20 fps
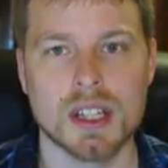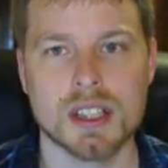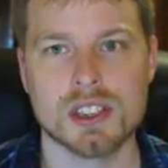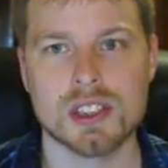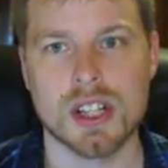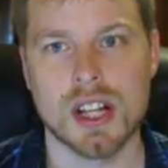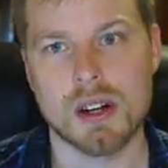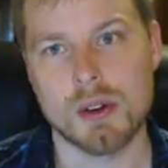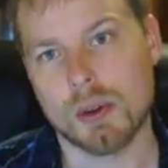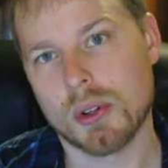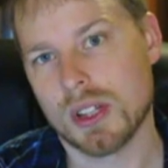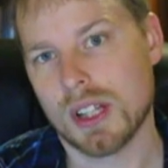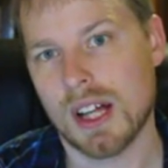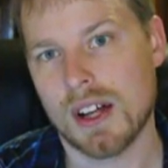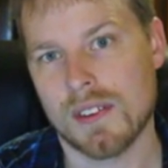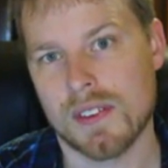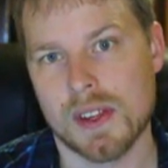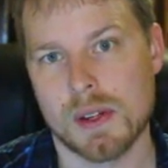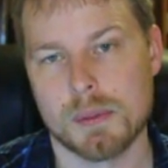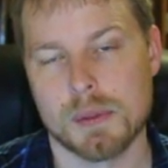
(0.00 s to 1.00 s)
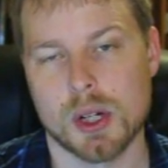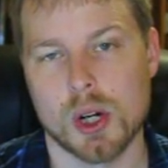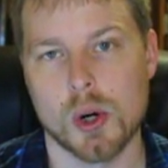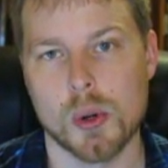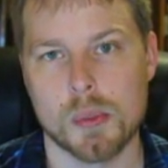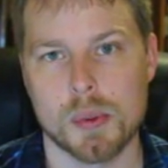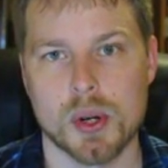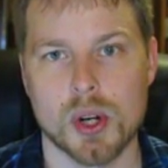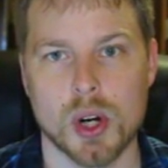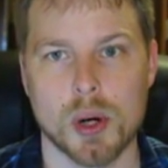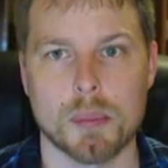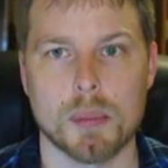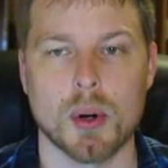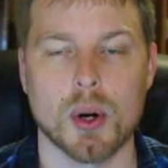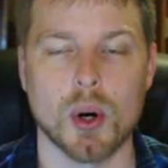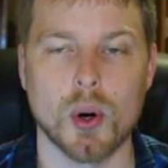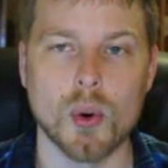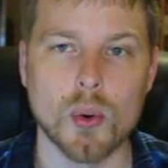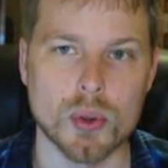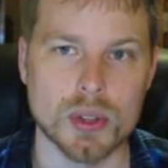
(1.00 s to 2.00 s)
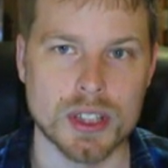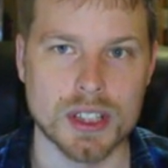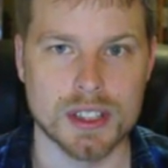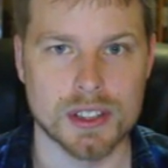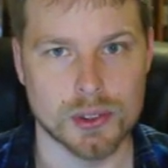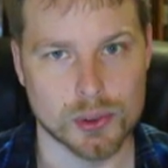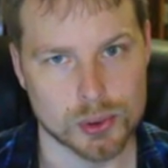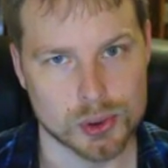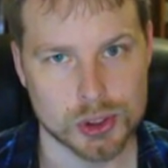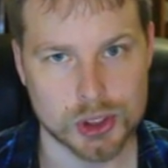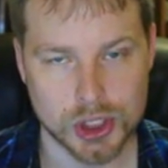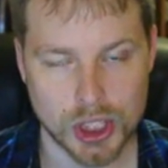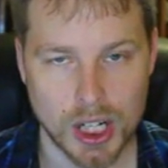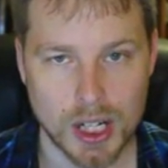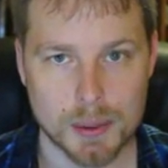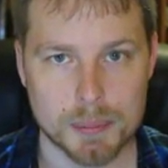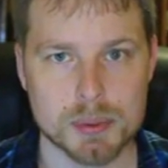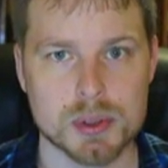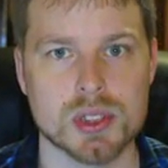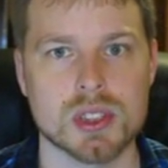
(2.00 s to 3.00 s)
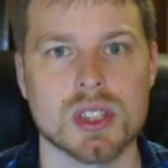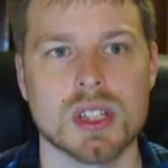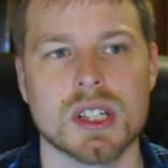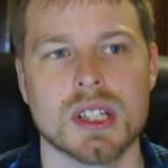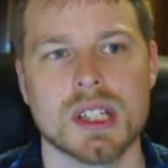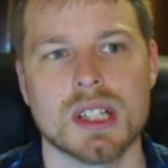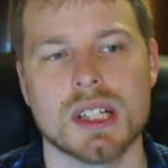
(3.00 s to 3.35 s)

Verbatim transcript: So that will allow them to open up only those shops.